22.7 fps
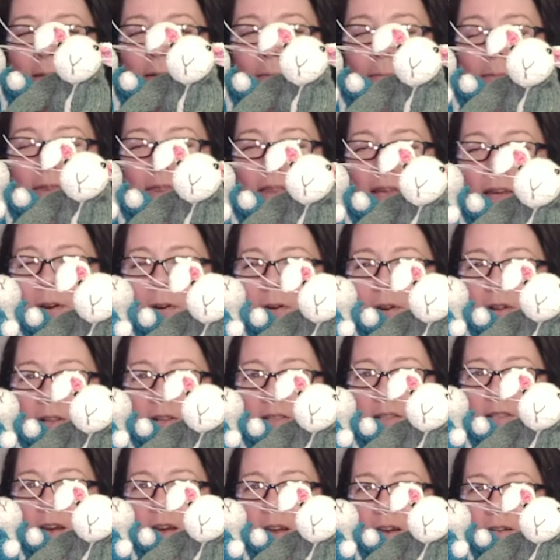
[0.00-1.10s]
but they are all
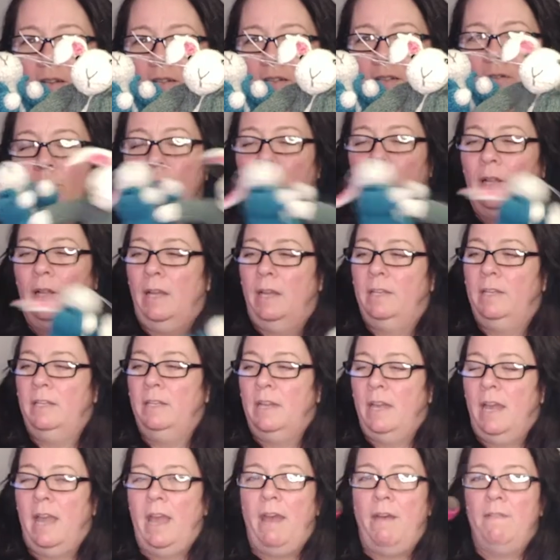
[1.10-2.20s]
done. Well,
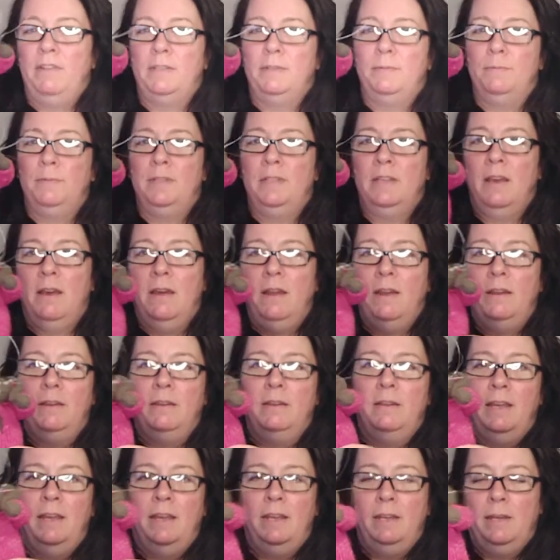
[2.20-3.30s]
I haven't done
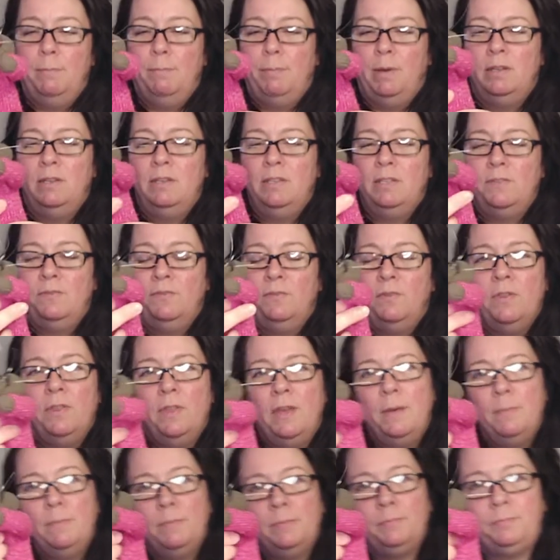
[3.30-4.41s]
any buttons for
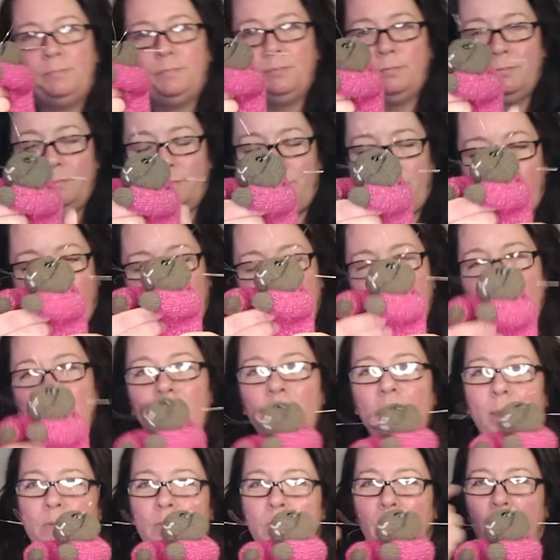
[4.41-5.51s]
them.
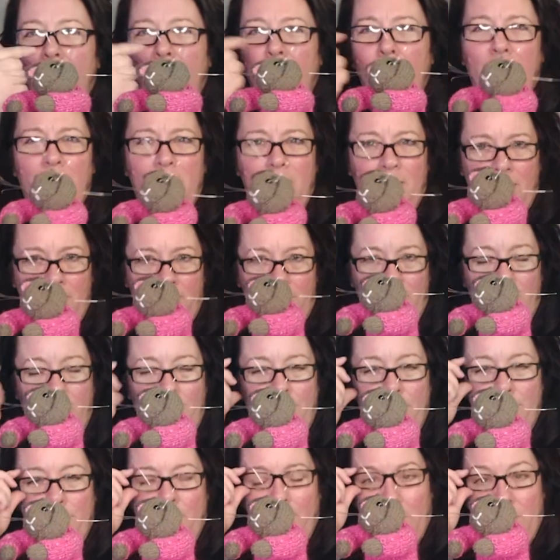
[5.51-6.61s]
I'm sorry, I'm getting a glare
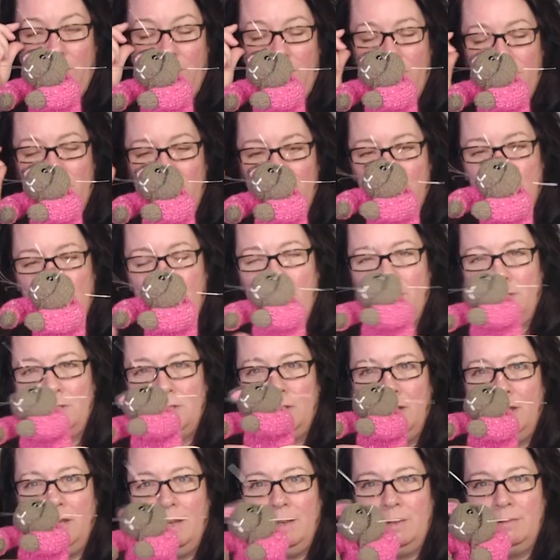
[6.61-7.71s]
in my glasses, but
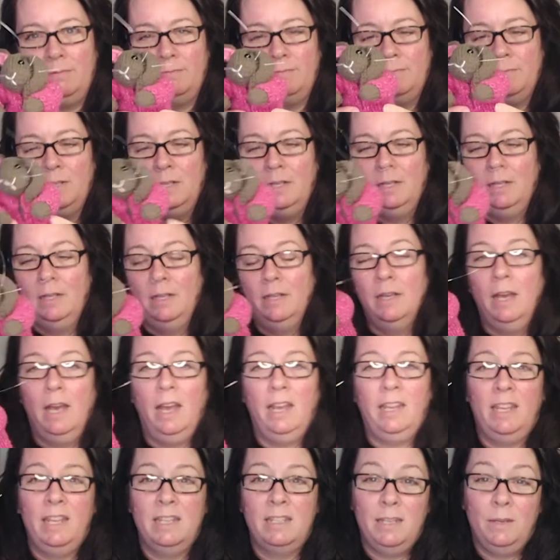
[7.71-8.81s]
I
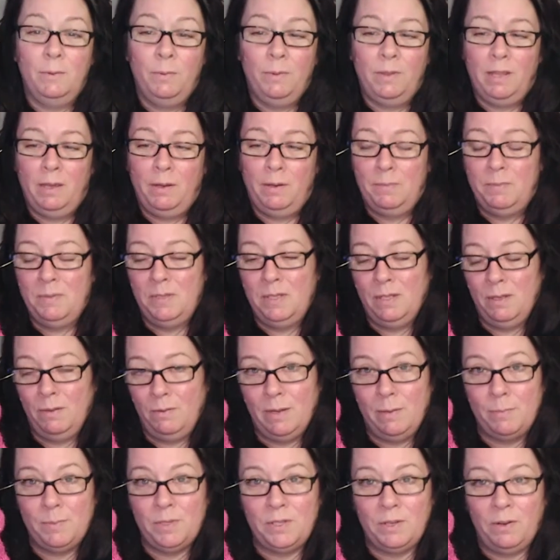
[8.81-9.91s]
can see without them, so
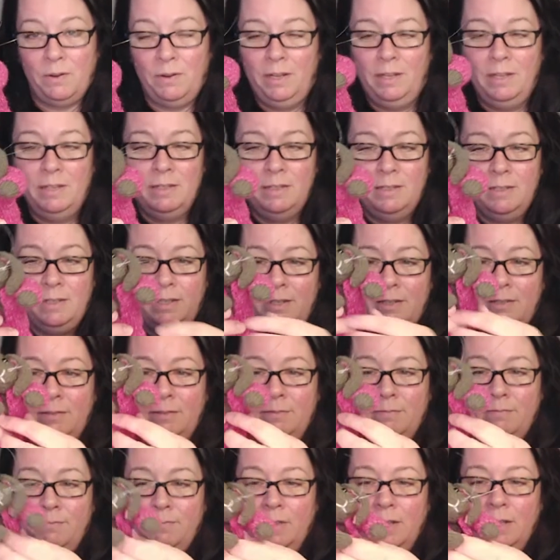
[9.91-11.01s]
I'm sorry.
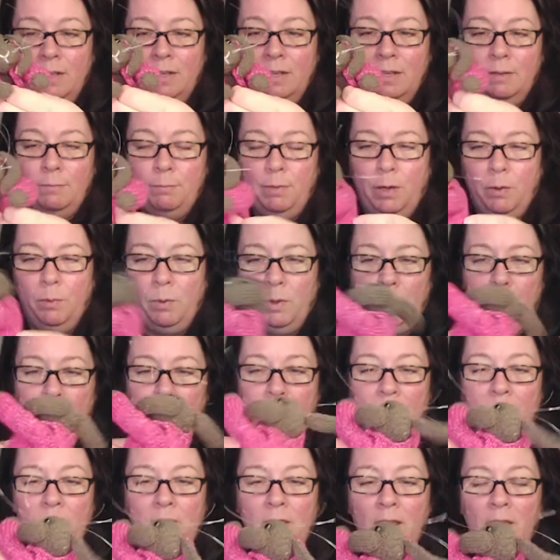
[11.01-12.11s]
Bear with me.
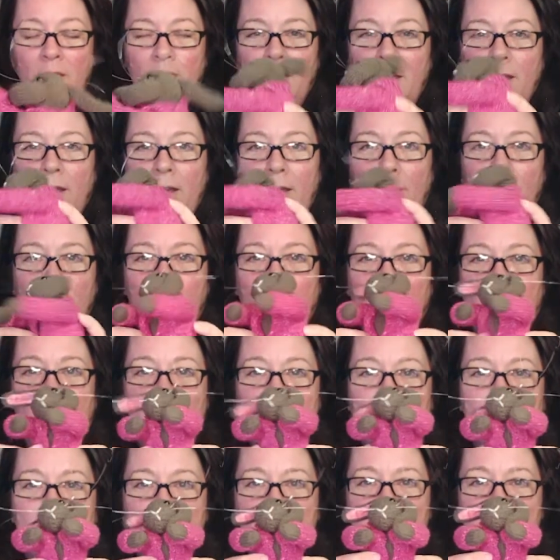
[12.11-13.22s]
I haven't